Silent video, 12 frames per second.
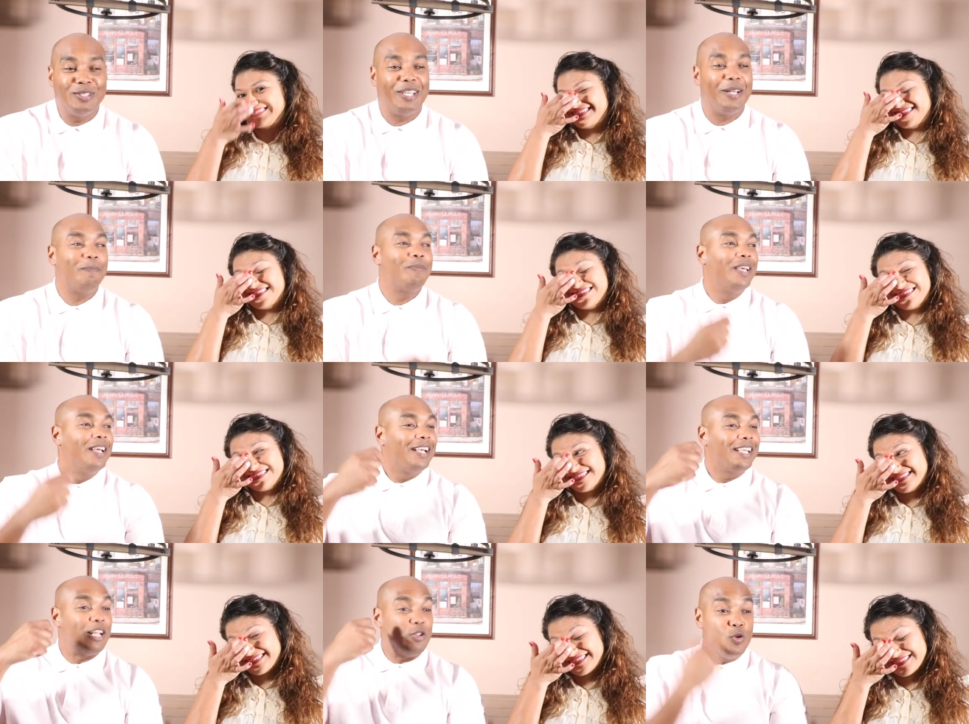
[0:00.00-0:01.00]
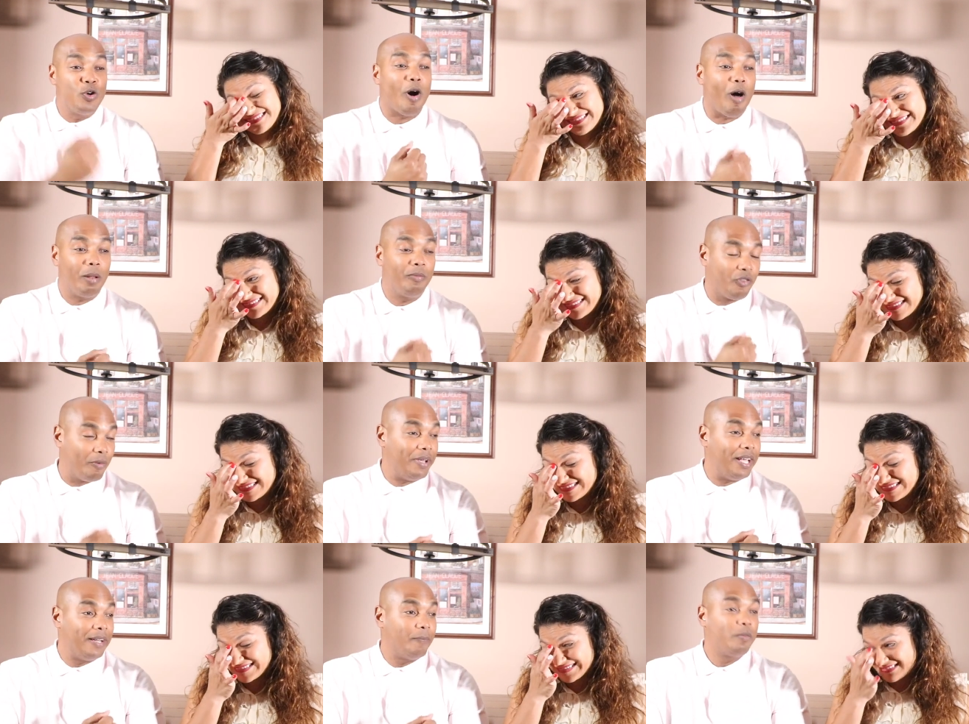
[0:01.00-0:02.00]
Speaker 1: him. Can you call him for
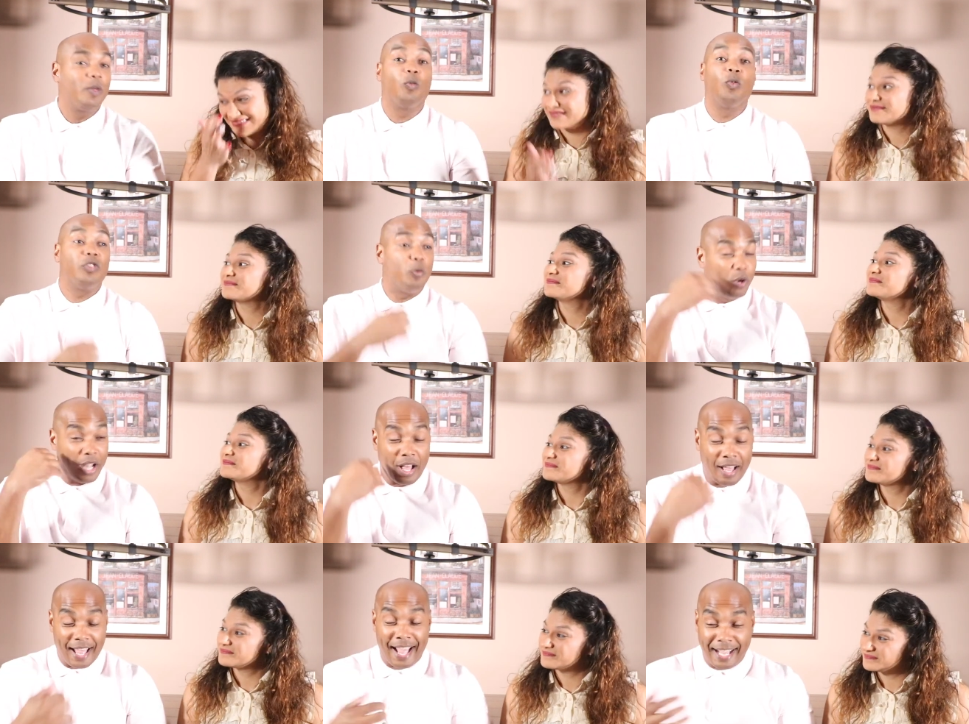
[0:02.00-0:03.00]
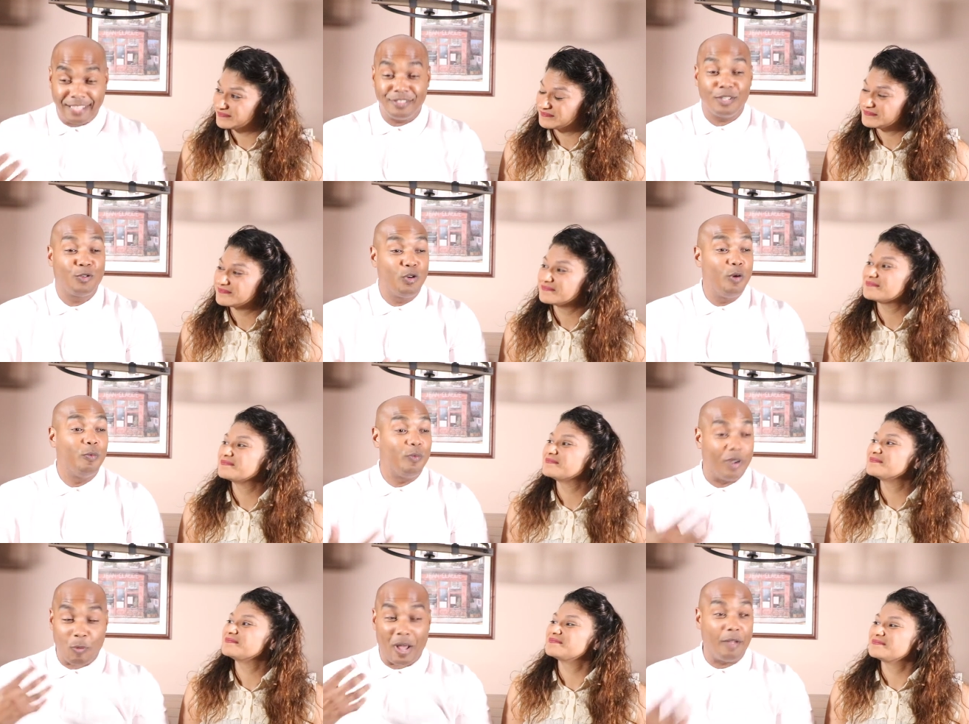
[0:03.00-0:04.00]
me? as a
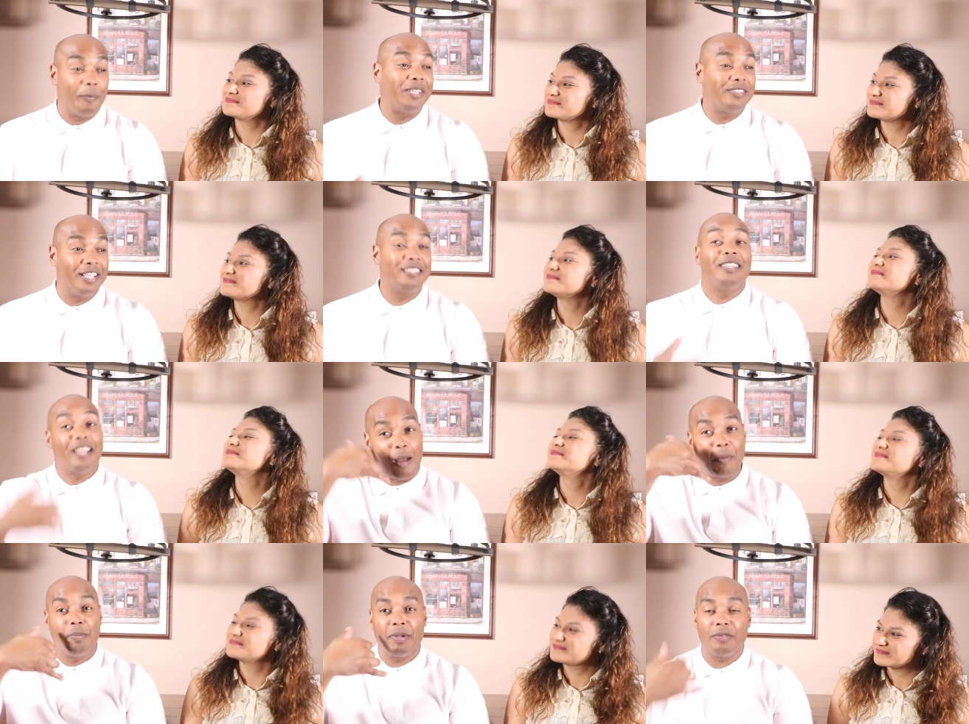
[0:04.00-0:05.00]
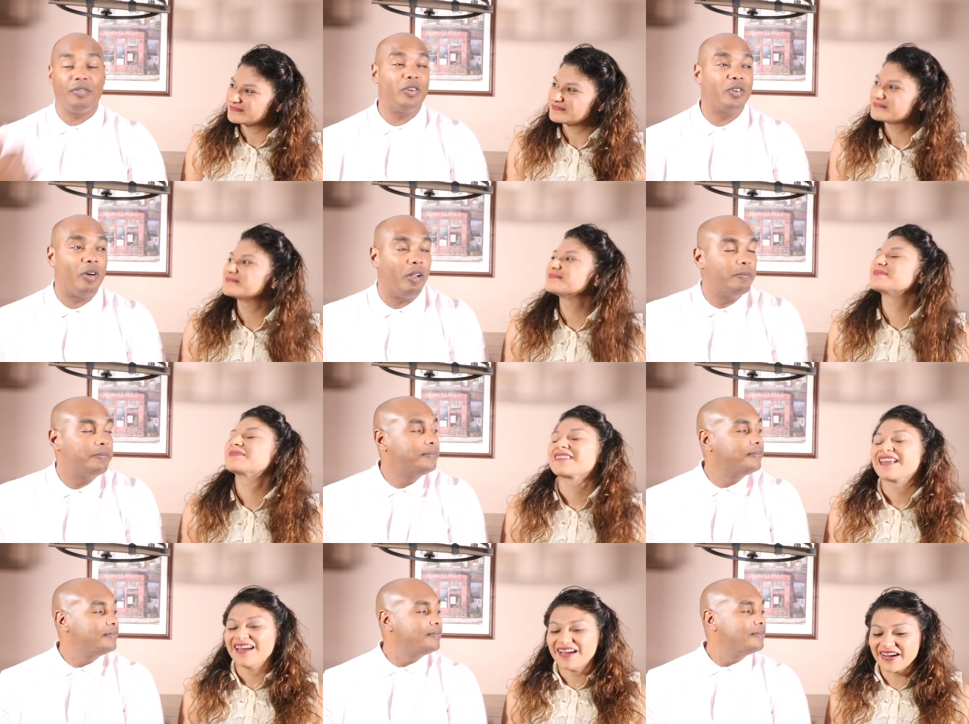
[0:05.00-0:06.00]
group, and while everybody's listening, I'm gonna pick the phone call. All
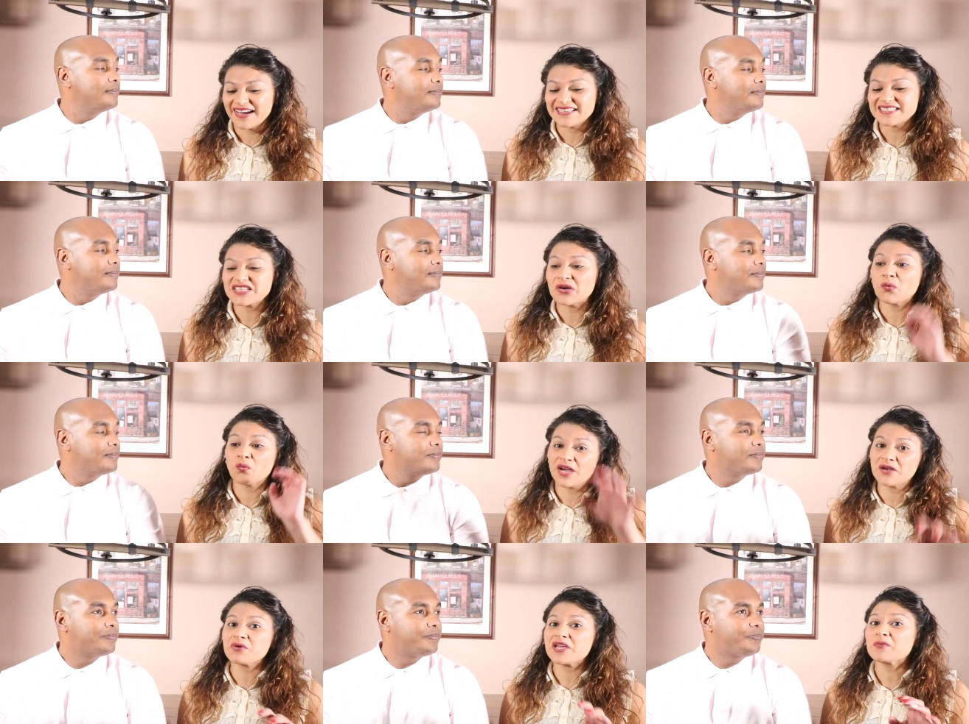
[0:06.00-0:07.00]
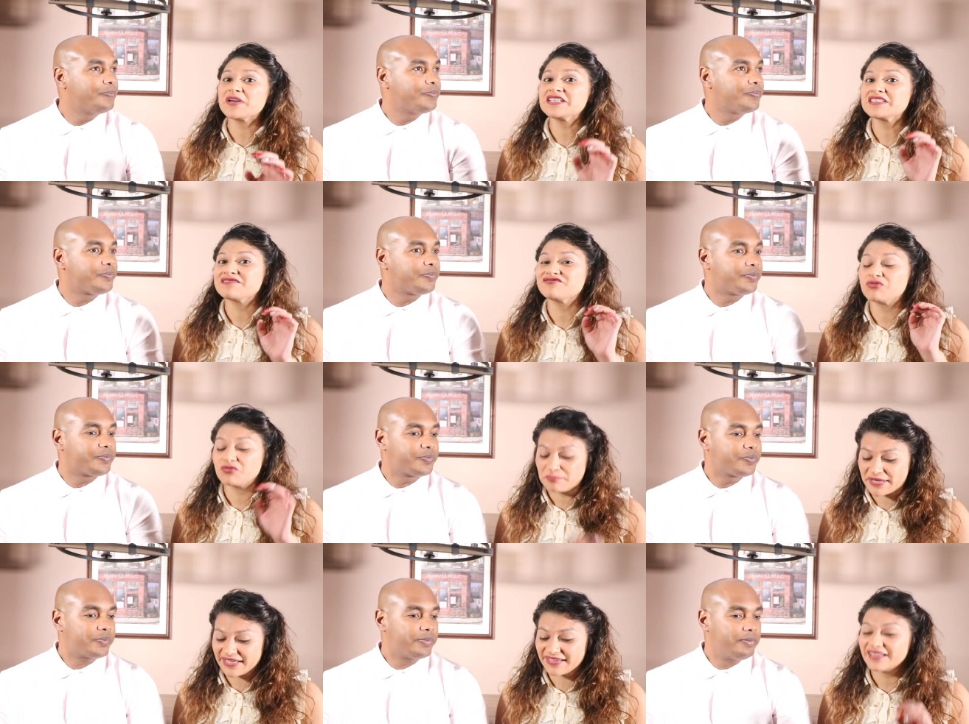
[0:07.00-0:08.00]
Speaker 2: right, so one week we
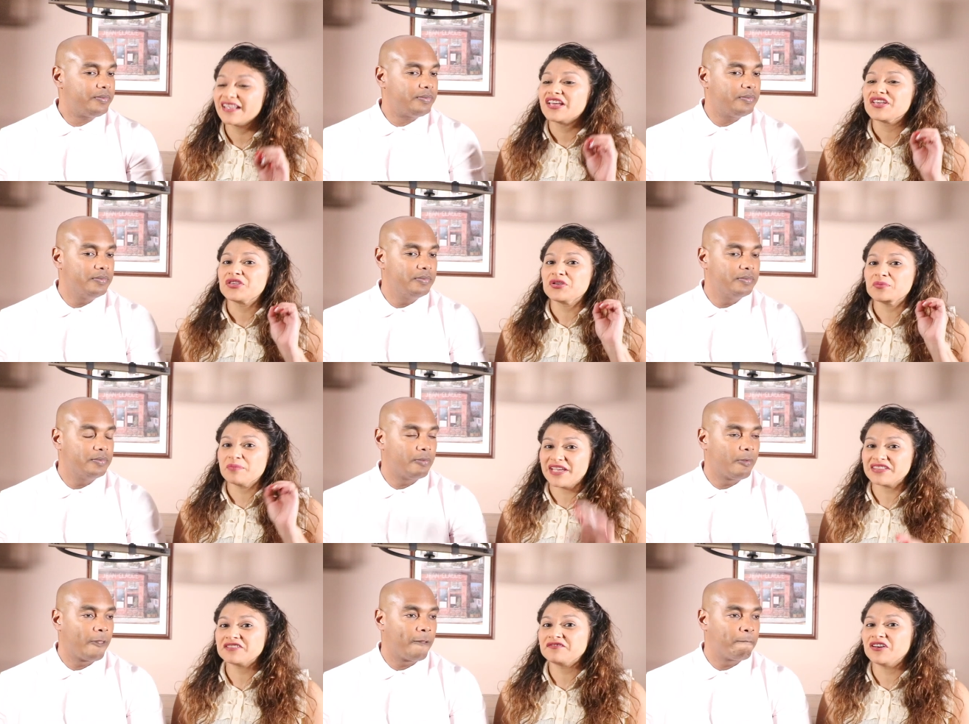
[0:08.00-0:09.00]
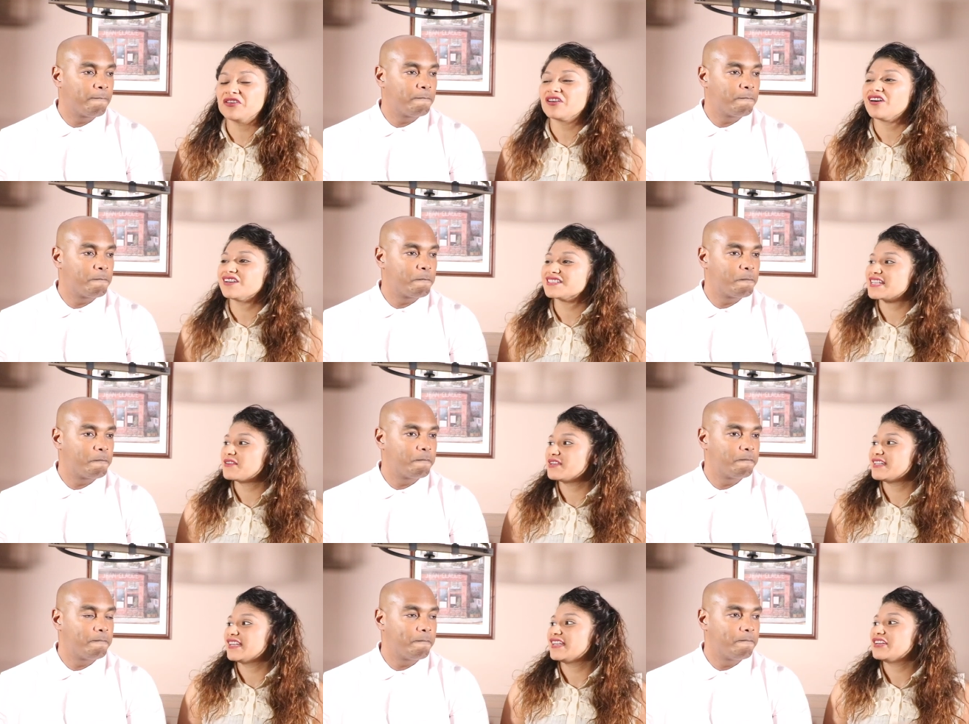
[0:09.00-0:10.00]
meet, you make the phone calls that
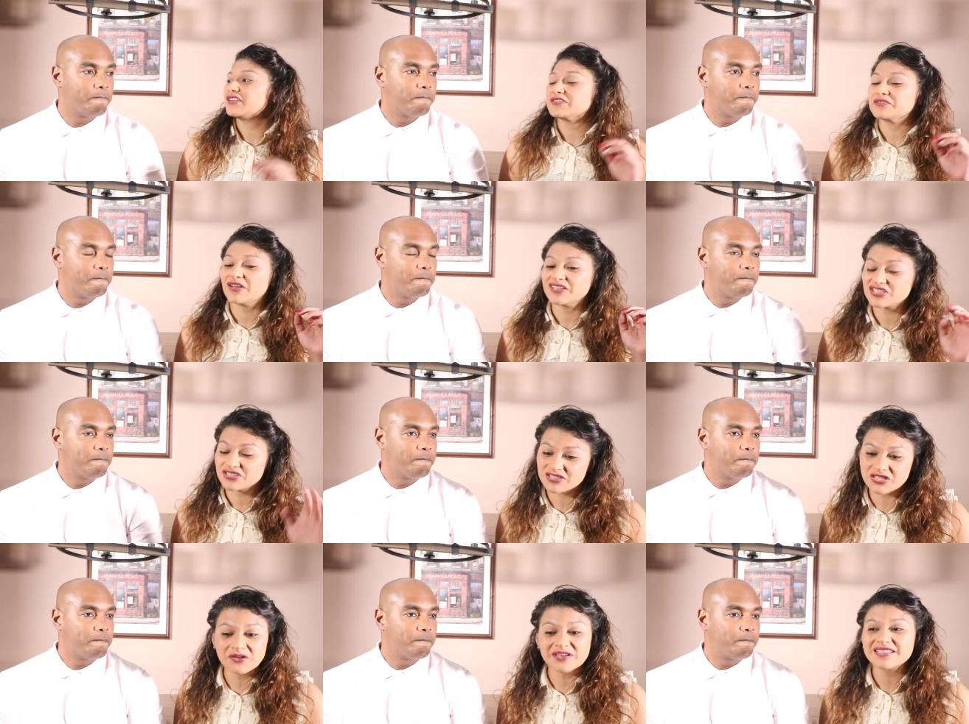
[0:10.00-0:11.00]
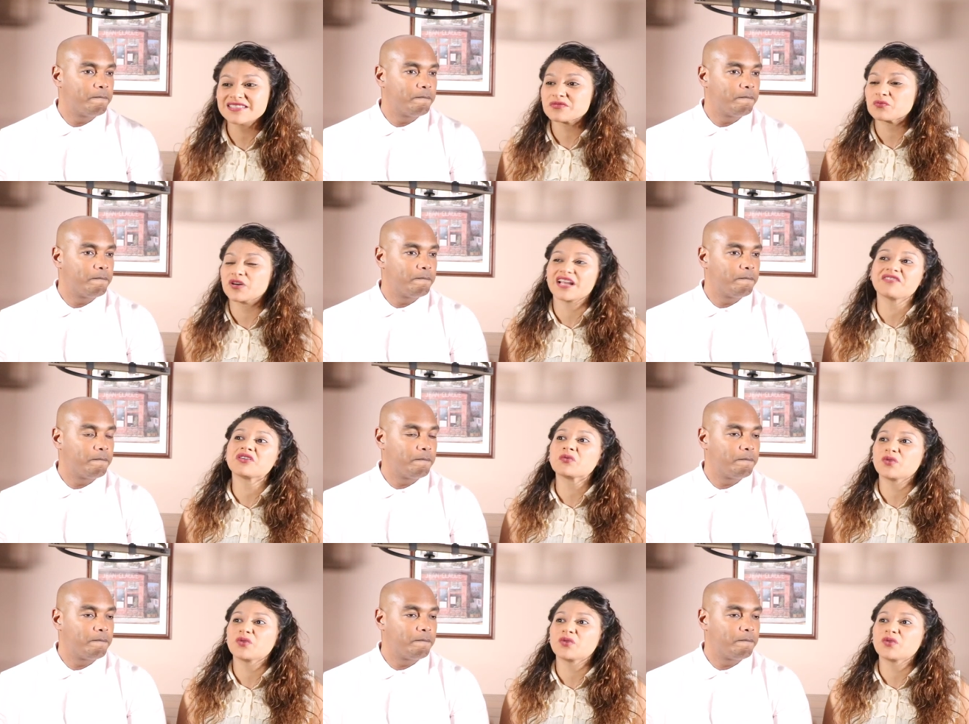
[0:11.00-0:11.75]
we need, you show us whatever